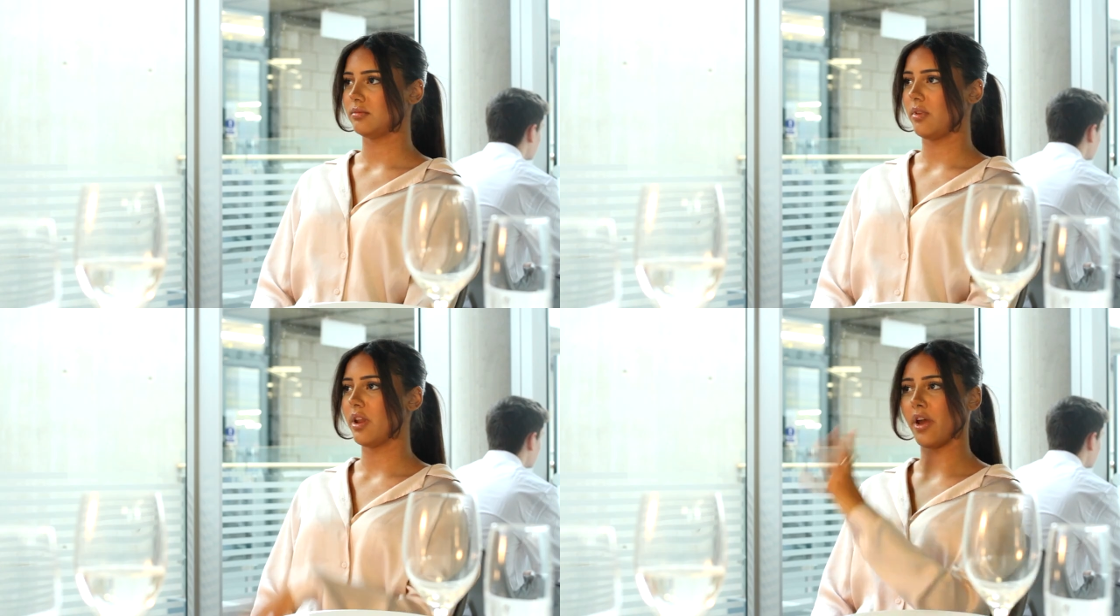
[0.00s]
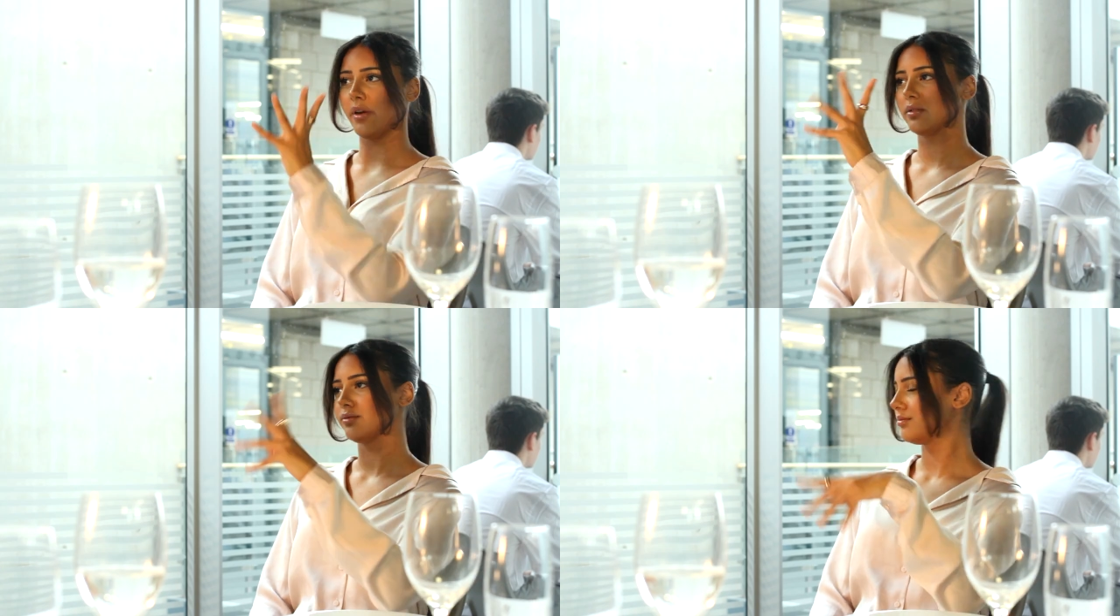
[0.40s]
No.
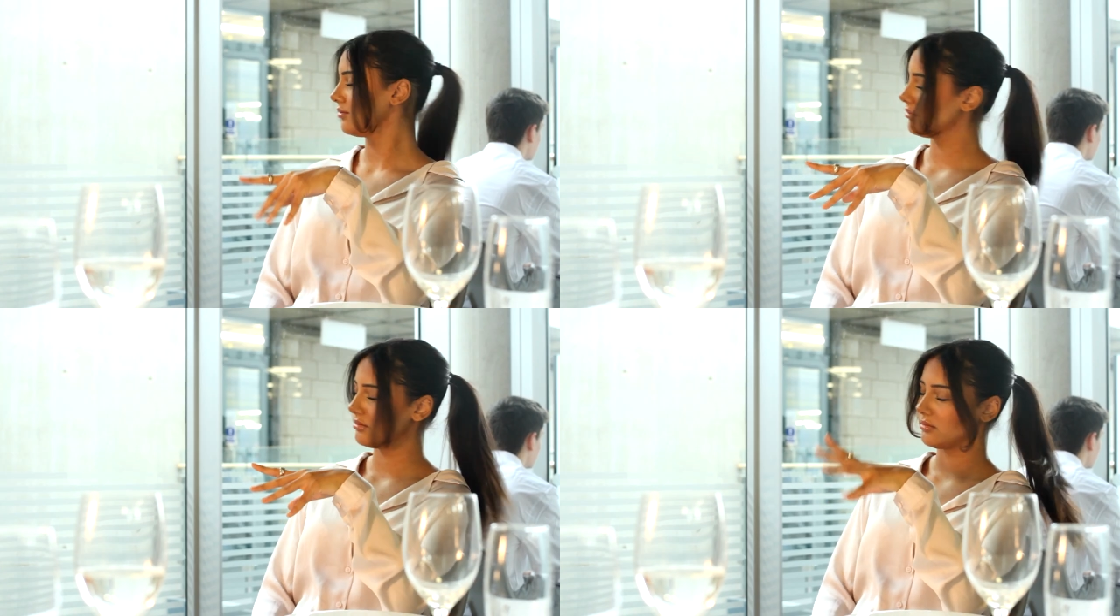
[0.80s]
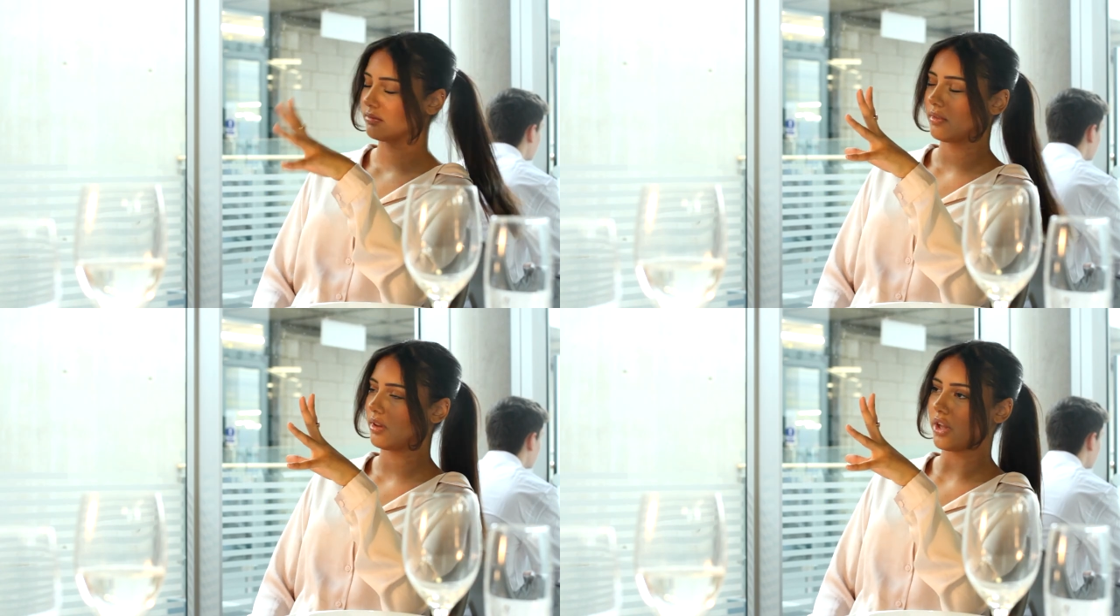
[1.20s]

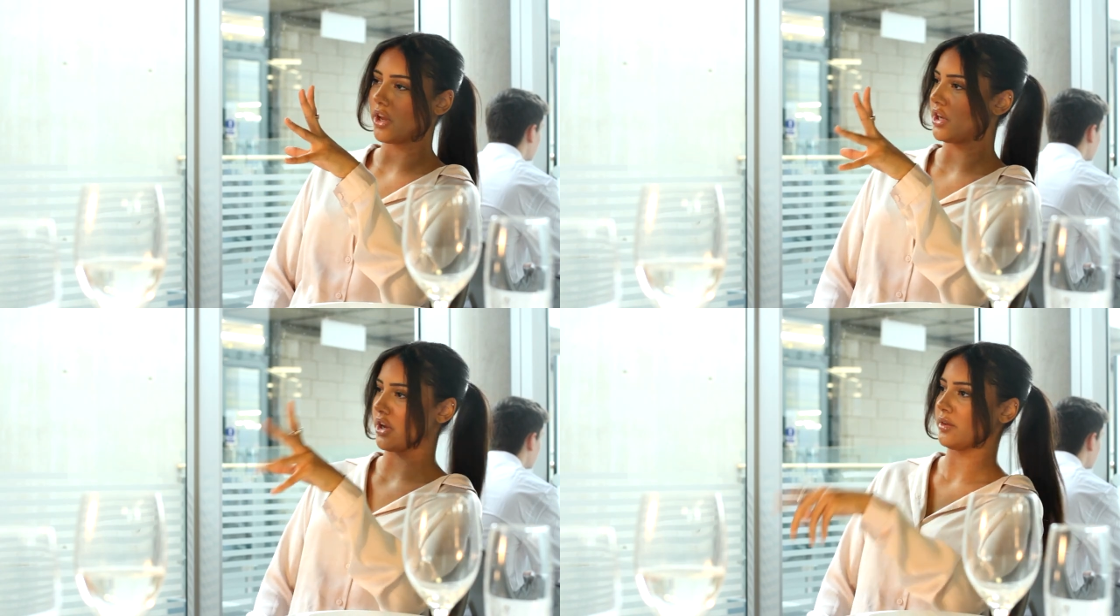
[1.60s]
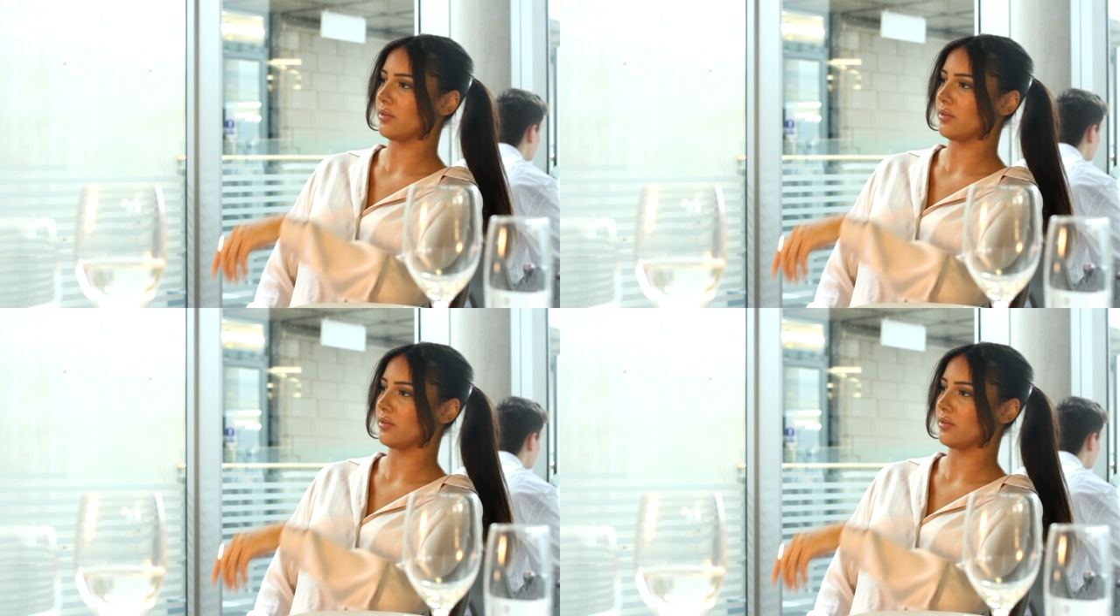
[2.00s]
No, you don't.